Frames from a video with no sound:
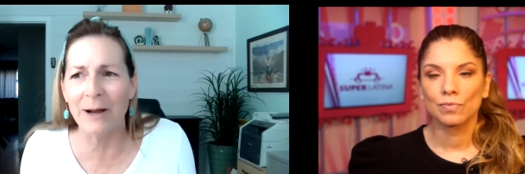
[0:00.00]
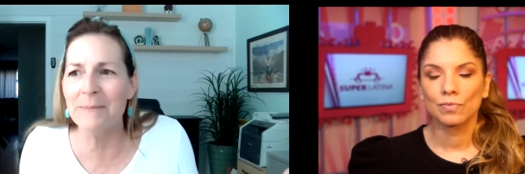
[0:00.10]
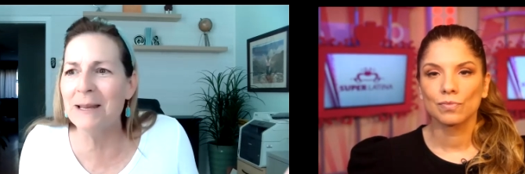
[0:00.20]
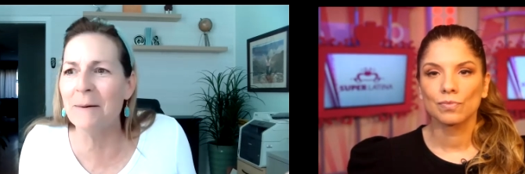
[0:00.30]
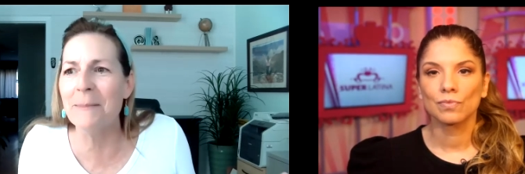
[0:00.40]
Speaker 1: I
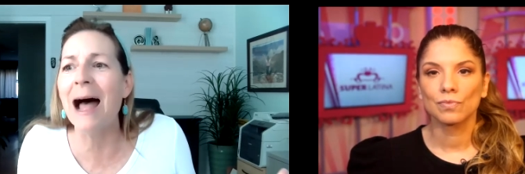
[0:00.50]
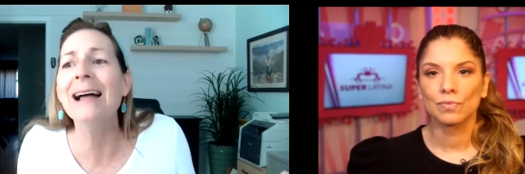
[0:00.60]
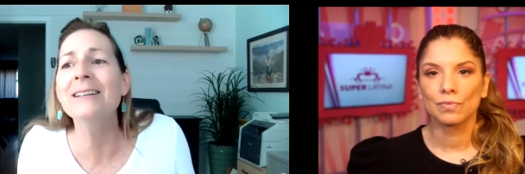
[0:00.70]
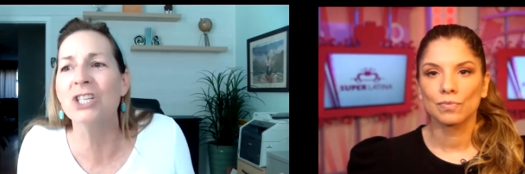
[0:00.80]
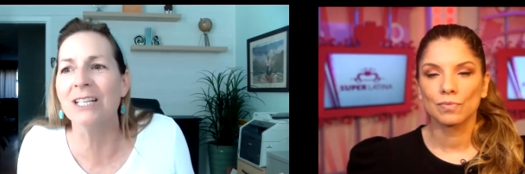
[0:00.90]
mean,
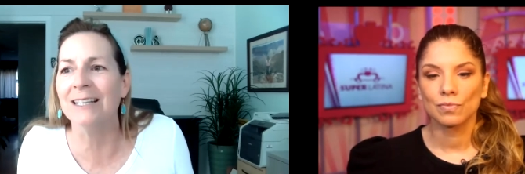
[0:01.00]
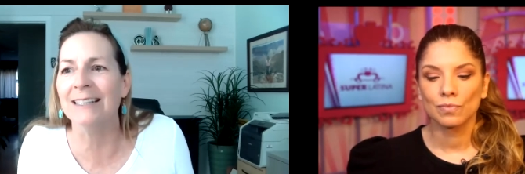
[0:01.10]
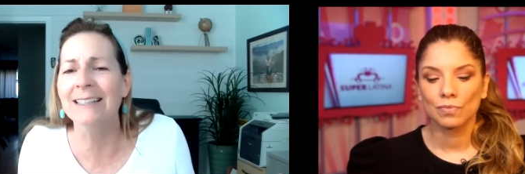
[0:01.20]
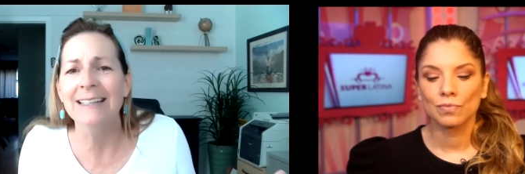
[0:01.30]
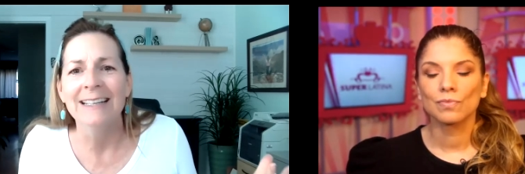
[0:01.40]

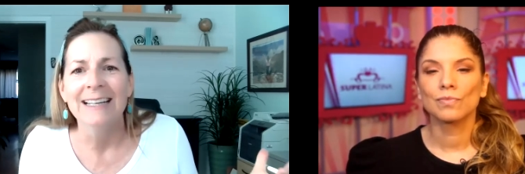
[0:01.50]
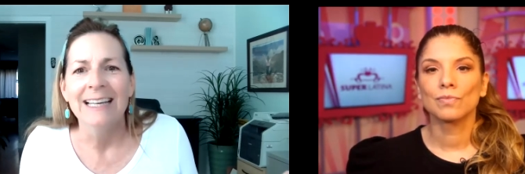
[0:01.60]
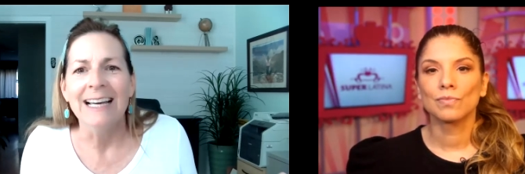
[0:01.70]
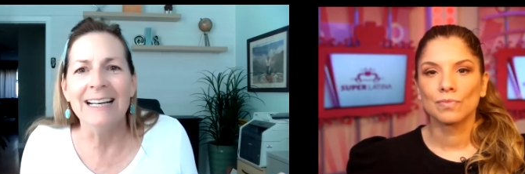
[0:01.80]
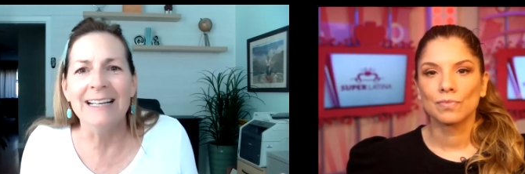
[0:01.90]
imagine
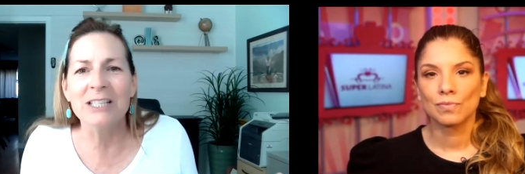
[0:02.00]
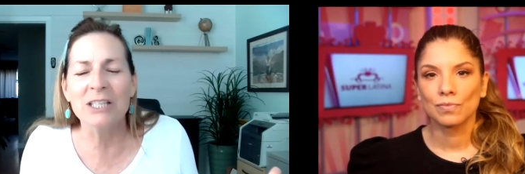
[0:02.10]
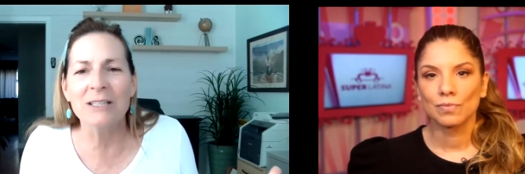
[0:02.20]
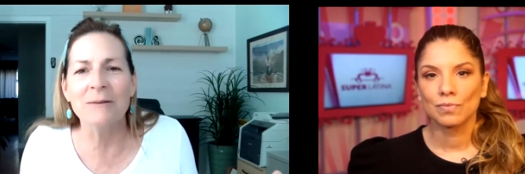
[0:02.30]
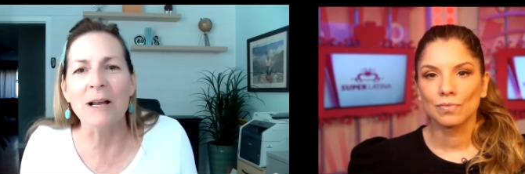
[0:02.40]
a,
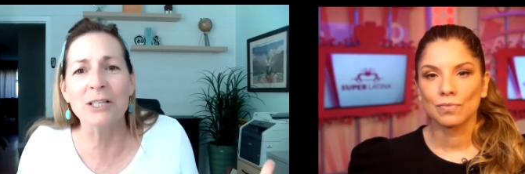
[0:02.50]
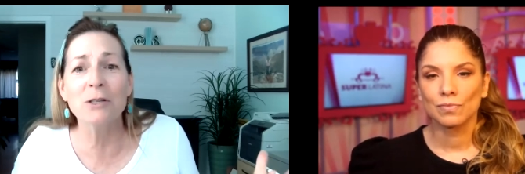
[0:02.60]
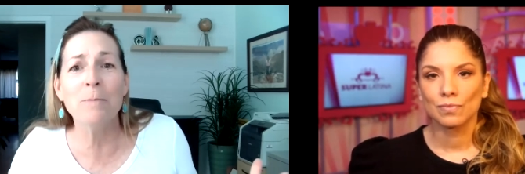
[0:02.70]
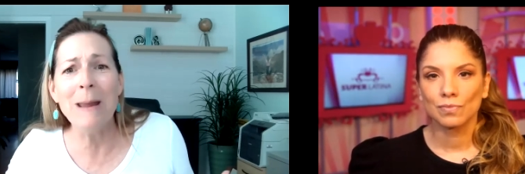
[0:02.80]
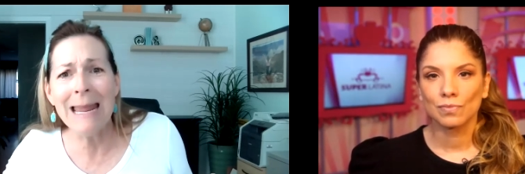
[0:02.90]
a
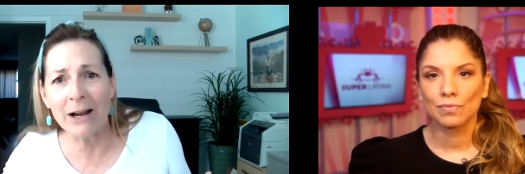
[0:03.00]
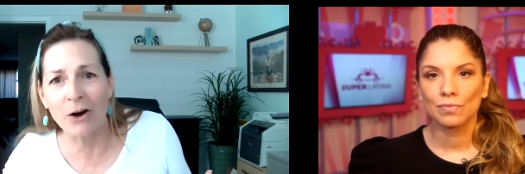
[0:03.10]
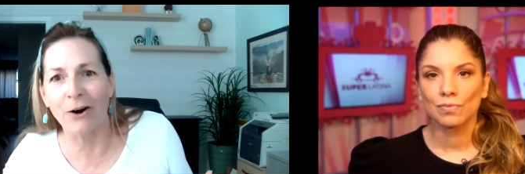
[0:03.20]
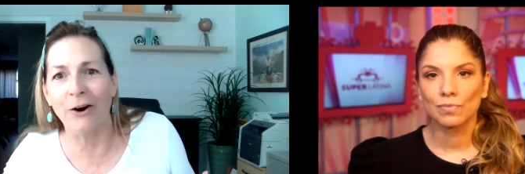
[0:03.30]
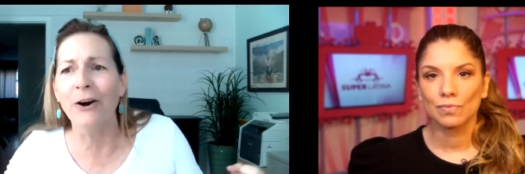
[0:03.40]

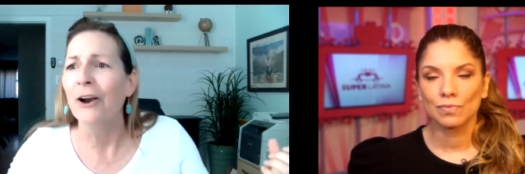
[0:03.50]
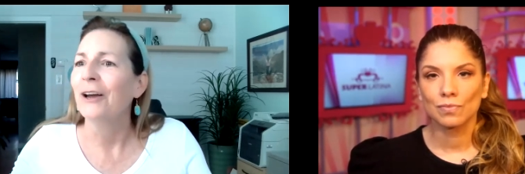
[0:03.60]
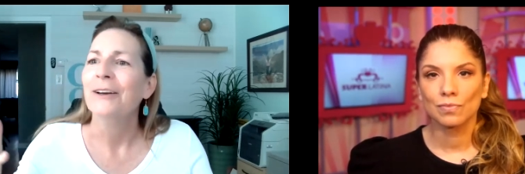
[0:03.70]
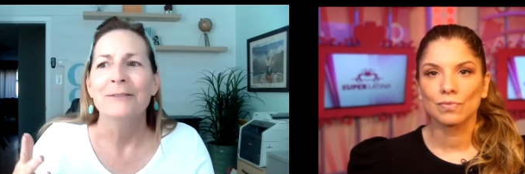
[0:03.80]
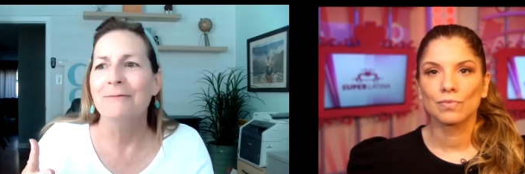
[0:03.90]
speaker
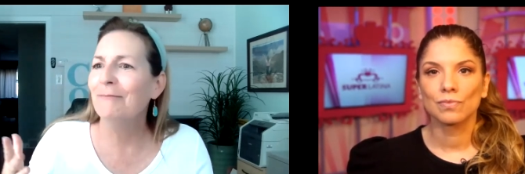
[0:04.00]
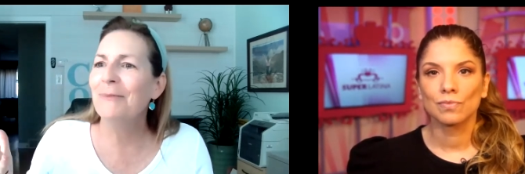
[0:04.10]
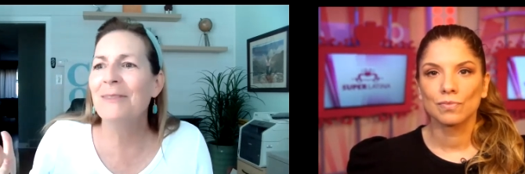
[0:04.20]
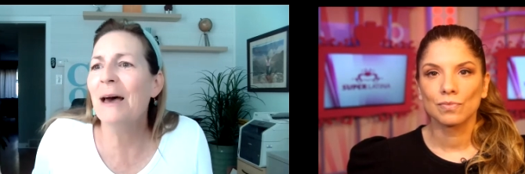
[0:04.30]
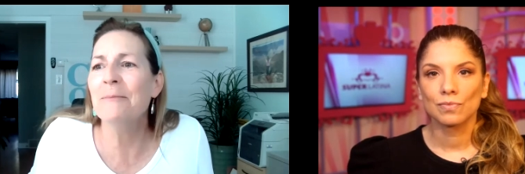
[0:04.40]

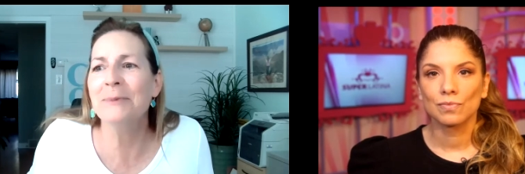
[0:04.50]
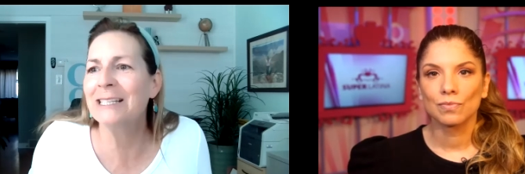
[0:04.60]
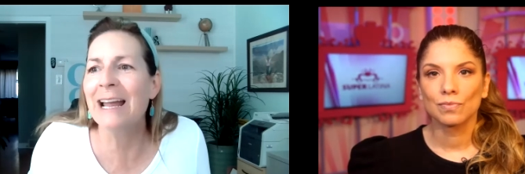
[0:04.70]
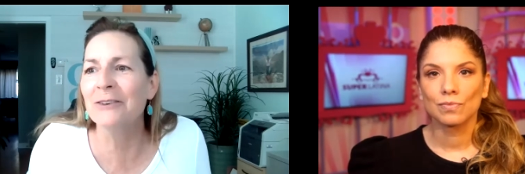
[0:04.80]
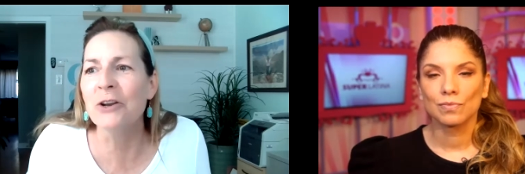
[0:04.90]
them
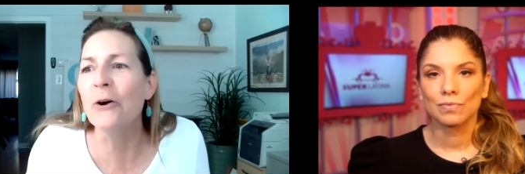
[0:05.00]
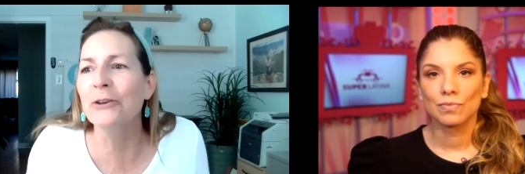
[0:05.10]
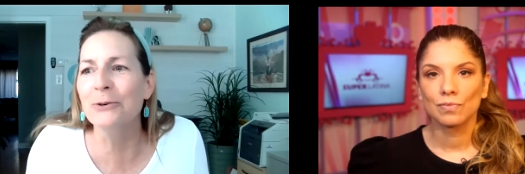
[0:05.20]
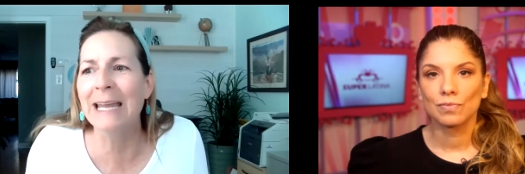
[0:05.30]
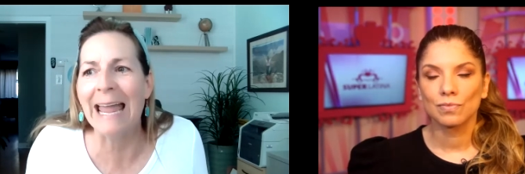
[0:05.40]
saying no
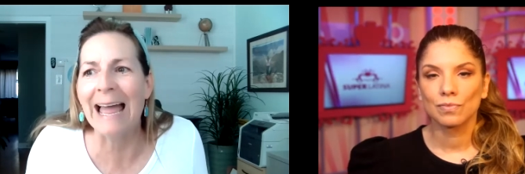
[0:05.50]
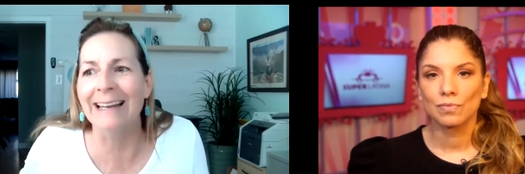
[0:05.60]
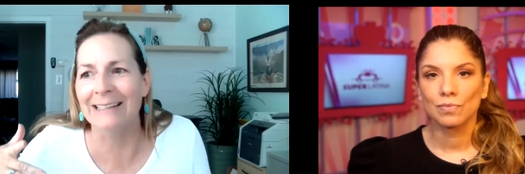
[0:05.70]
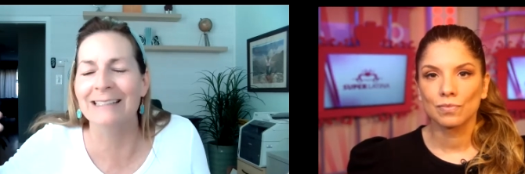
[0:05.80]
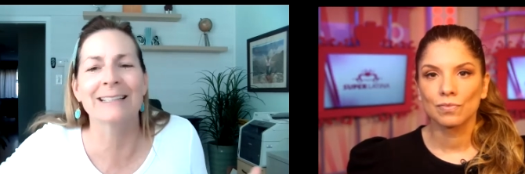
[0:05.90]
you
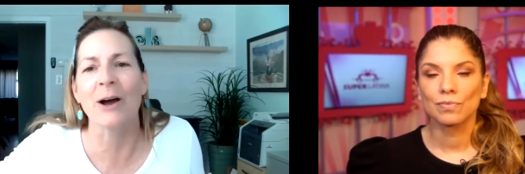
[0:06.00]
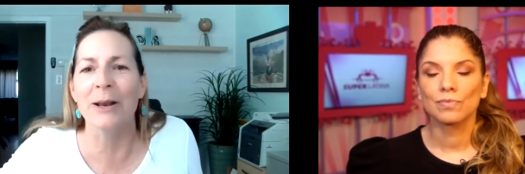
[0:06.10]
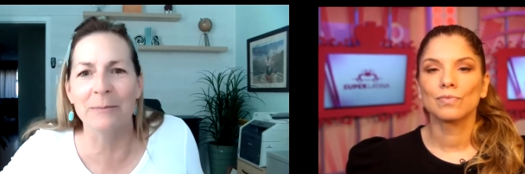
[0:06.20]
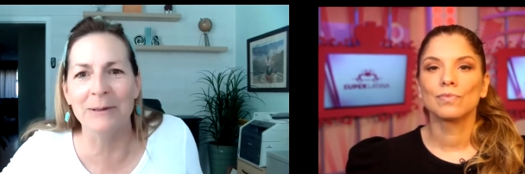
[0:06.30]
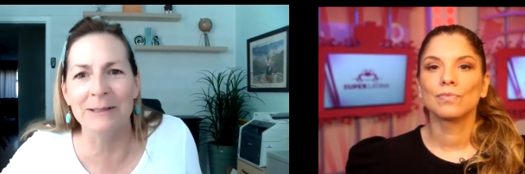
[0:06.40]
can't it's
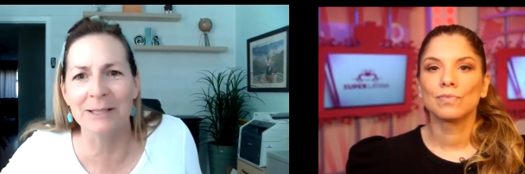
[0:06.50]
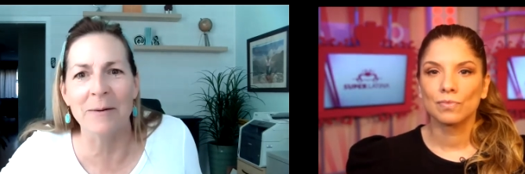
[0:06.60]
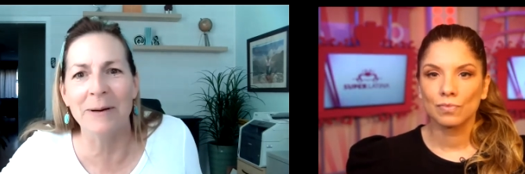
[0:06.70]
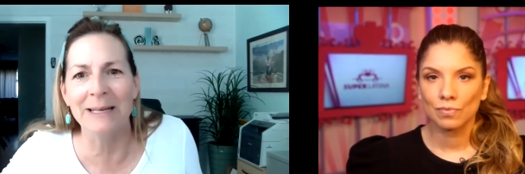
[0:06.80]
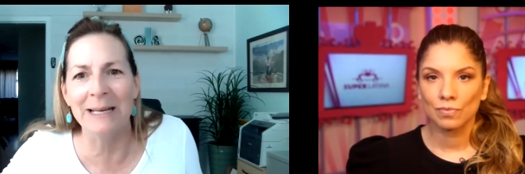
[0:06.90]
got to be
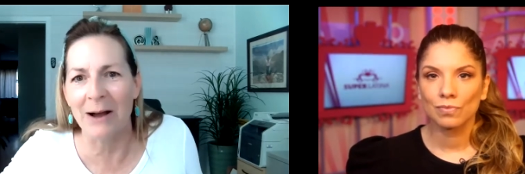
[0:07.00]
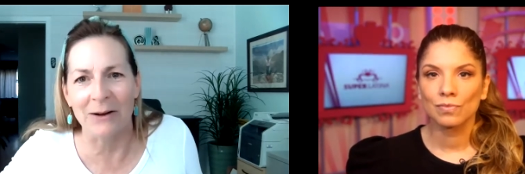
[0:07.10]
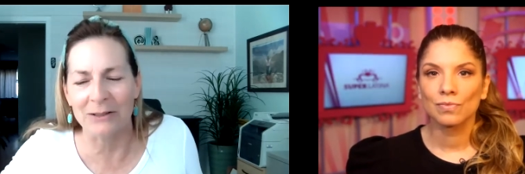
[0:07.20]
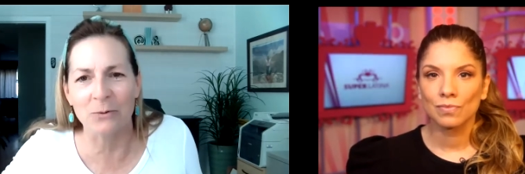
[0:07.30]
somebody else